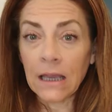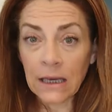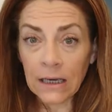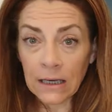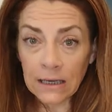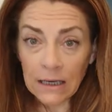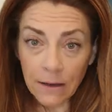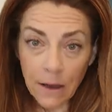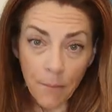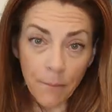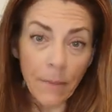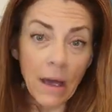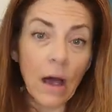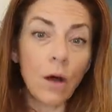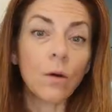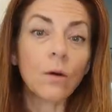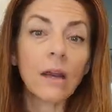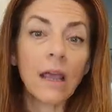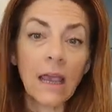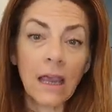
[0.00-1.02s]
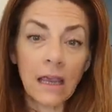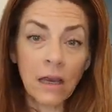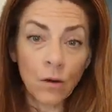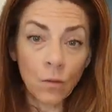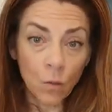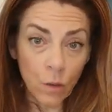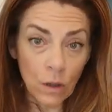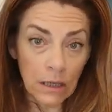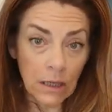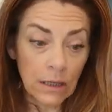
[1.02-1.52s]
in about
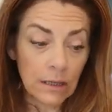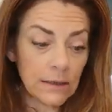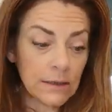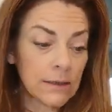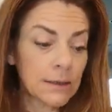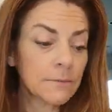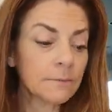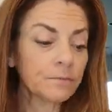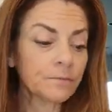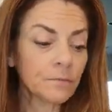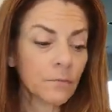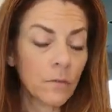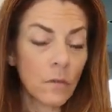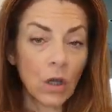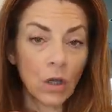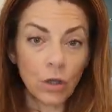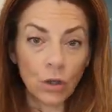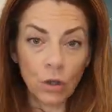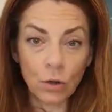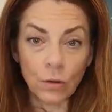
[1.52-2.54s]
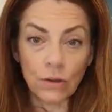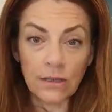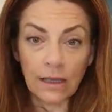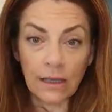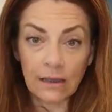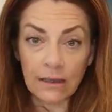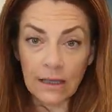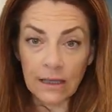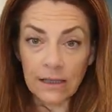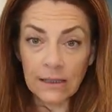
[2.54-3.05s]
eight weeks
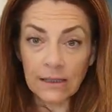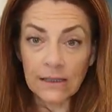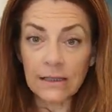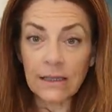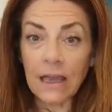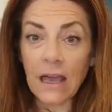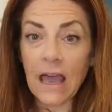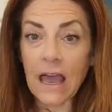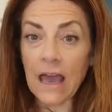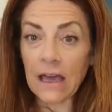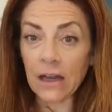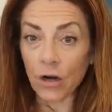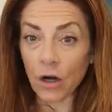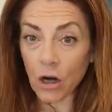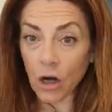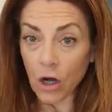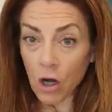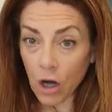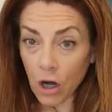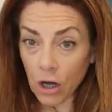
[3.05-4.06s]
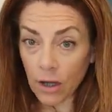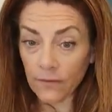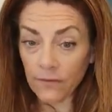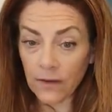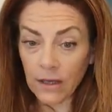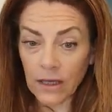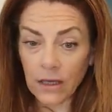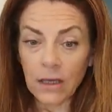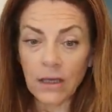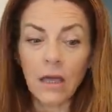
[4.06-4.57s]
using this and our
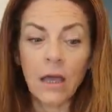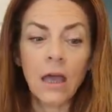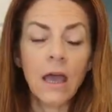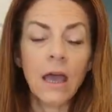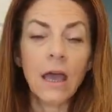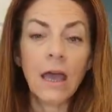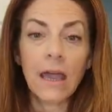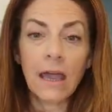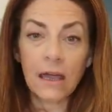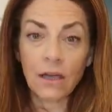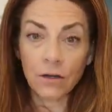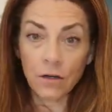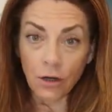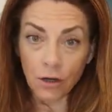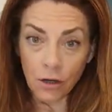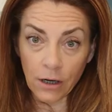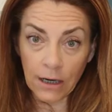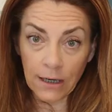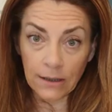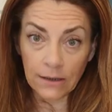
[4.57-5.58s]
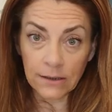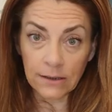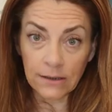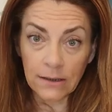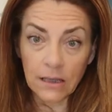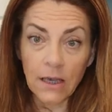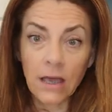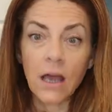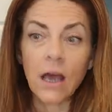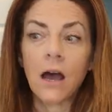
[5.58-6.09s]
coffee and our
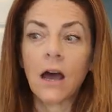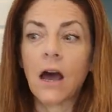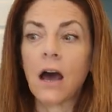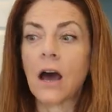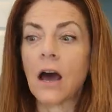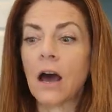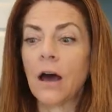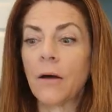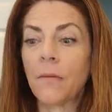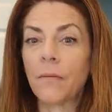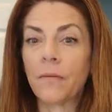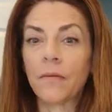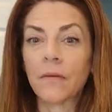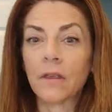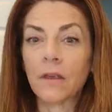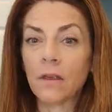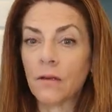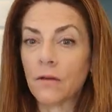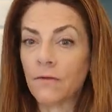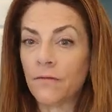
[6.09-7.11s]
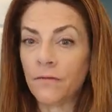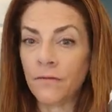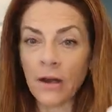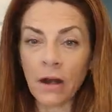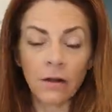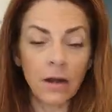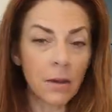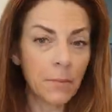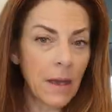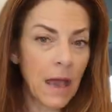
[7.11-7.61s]
greens. Um,
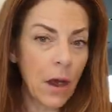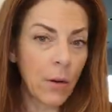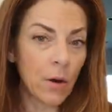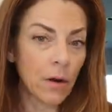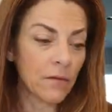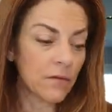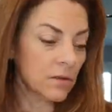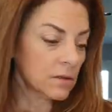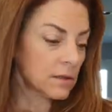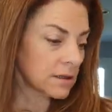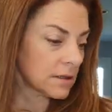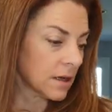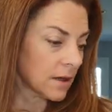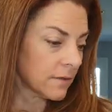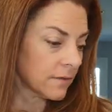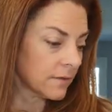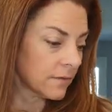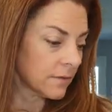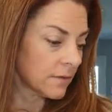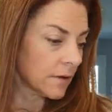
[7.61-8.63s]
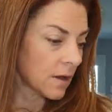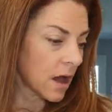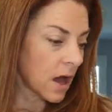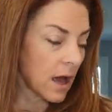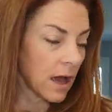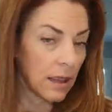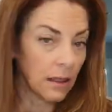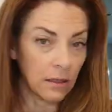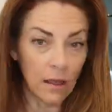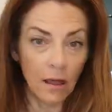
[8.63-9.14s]
very powerful stuff.
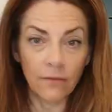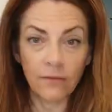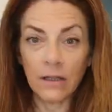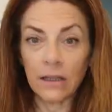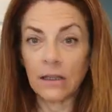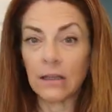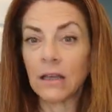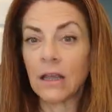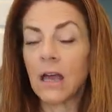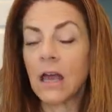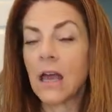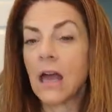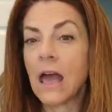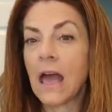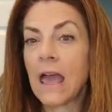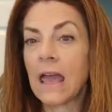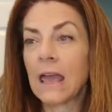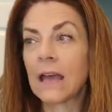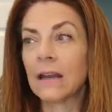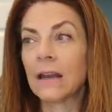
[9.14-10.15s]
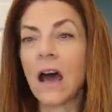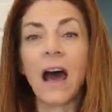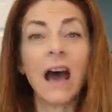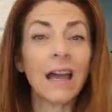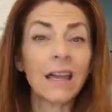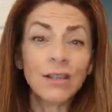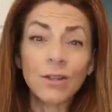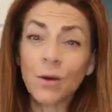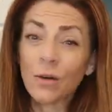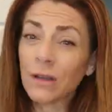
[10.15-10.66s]
I love it. And
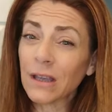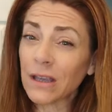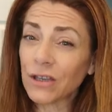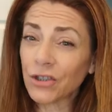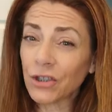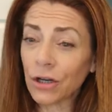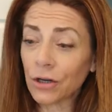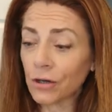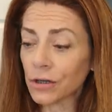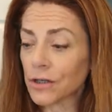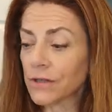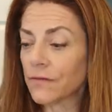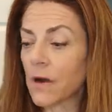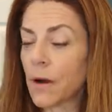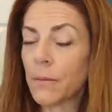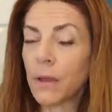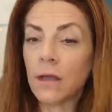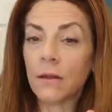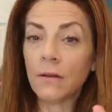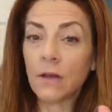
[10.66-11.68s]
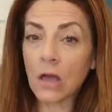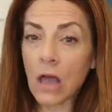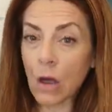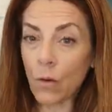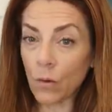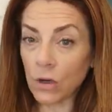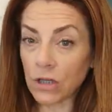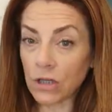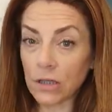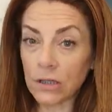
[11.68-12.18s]
I don't get jitters from it,
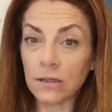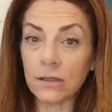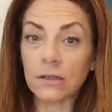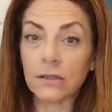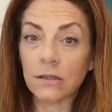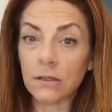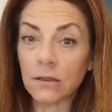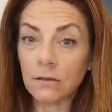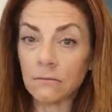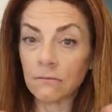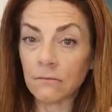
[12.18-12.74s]
which is